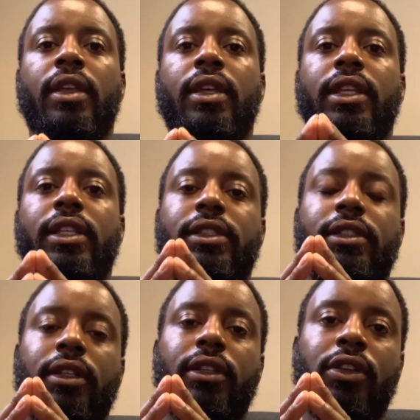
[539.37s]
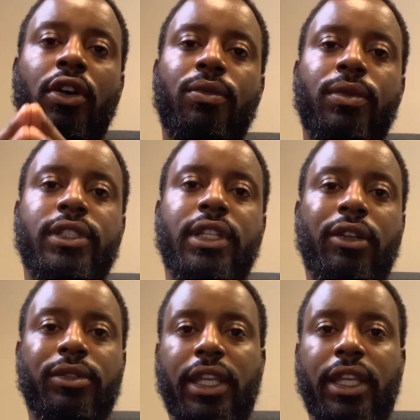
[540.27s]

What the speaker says: is don't wish that it was